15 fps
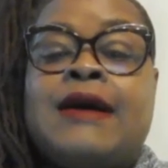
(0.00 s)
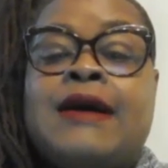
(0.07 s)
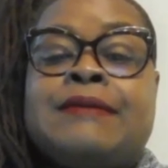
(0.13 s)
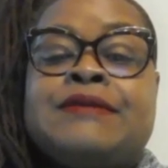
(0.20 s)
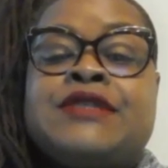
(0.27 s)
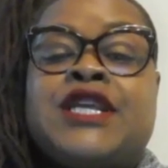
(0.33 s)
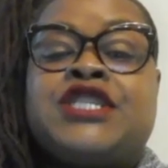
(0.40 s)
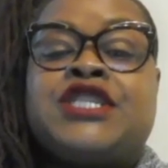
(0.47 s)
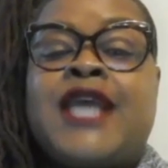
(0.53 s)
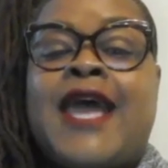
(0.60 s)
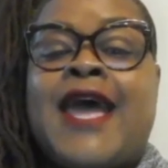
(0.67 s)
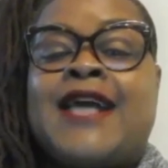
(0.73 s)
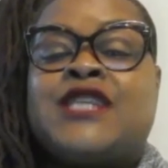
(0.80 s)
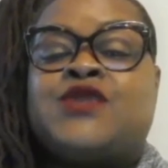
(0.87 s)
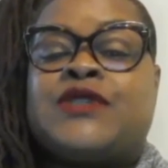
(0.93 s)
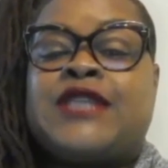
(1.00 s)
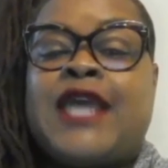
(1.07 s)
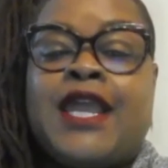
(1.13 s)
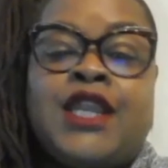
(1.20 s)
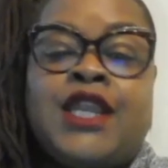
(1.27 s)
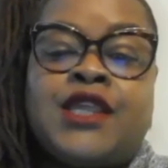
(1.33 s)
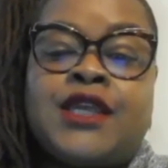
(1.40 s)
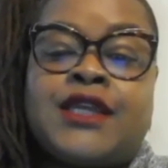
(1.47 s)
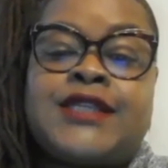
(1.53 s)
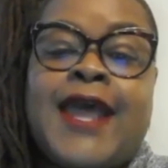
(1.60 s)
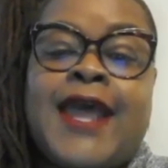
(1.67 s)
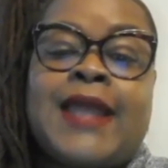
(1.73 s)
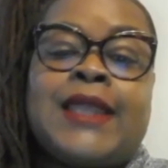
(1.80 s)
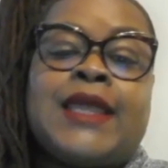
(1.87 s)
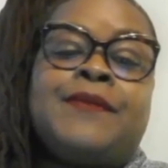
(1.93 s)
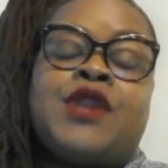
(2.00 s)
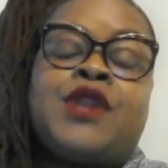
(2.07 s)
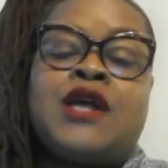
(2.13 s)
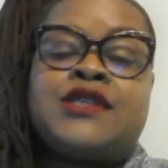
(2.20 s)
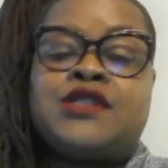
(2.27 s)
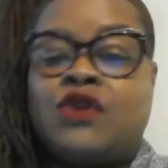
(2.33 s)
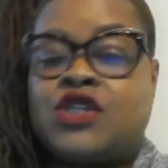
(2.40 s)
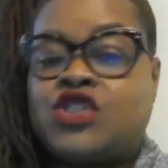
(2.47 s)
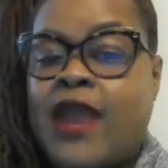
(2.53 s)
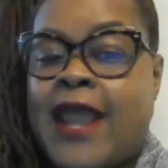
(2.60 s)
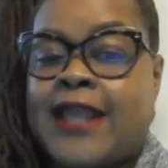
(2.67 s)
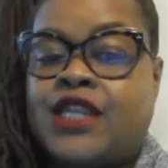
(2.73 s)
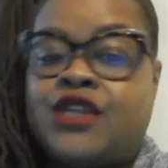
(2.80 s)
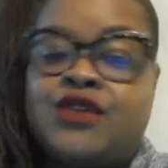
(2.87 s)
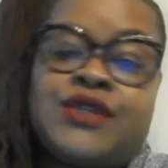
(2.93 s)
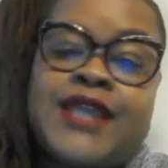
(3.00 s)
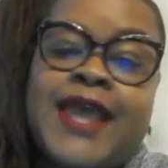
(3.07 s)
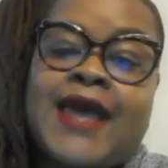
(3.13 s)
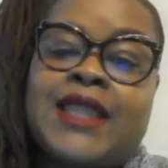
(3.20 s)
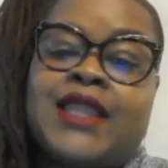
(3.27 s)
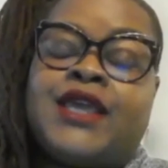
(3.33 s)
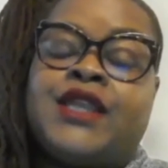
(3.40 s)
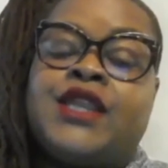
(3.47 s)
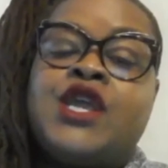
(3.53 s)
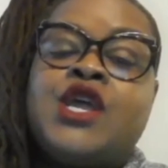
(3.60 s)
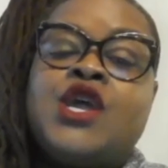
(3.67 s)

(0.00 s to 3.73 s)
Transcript: such as retaining young talent, but also attracting new talent.